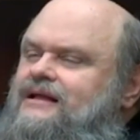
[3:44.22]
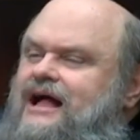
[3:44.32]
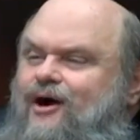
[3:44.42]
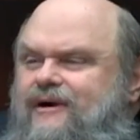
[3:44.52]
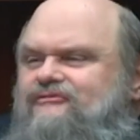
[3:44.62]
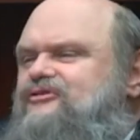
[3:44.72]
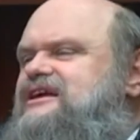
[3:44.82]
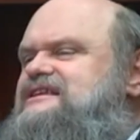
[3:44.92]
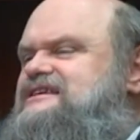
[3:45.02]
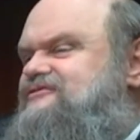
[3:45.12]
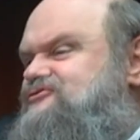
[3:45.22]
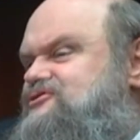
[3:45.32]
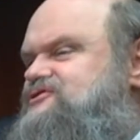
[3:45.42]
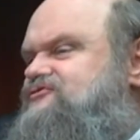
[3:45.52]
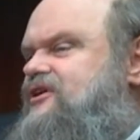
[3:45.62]
However, it
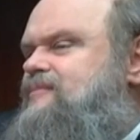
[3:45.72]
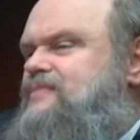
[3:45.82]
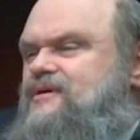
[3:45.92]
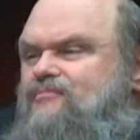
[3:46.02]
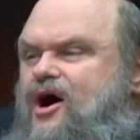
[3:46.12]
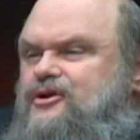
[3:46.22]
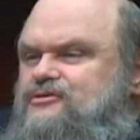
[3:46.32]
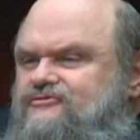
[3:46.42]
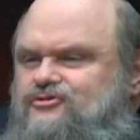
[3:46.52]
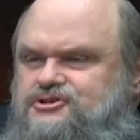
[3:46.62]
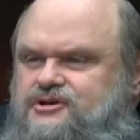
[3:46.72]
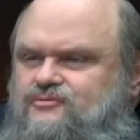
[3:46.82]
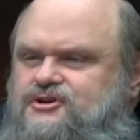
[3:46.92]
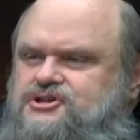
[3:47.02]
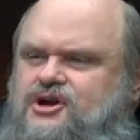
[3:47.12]
differs from the modern version,
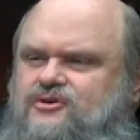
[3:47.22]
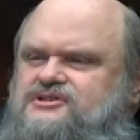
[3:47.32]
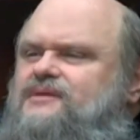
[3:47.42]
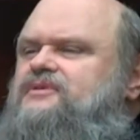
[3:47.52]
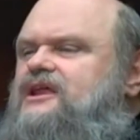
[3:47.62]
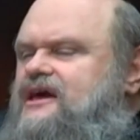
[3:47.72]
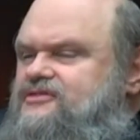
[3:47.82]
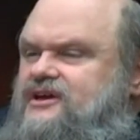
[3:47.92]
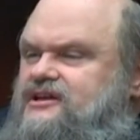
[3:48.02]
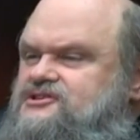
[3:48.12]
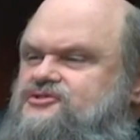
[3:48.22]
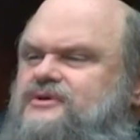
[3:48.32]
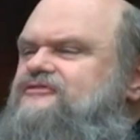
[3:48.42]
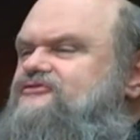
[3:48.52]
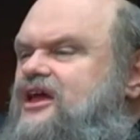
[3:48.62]
which goes something like this:
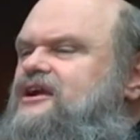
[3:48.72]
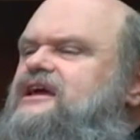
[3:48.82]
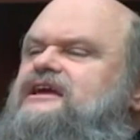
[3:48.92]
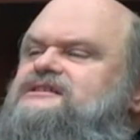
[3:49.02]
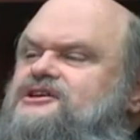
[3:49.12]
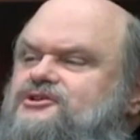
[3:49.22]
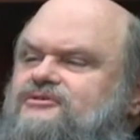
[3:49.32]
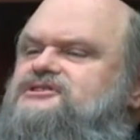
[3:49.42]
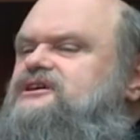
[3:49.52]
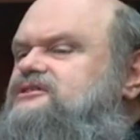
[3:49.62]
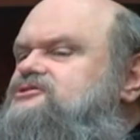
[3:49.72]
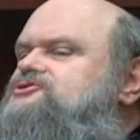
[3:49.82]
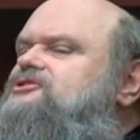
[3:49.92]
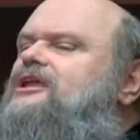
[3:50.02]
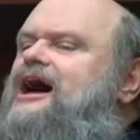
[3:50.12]
3 felonies and you are
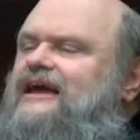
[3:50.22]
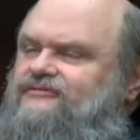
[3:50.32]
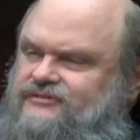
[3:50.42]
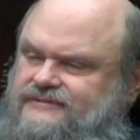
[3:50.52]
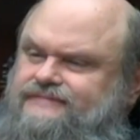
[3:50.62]
sentenced to life.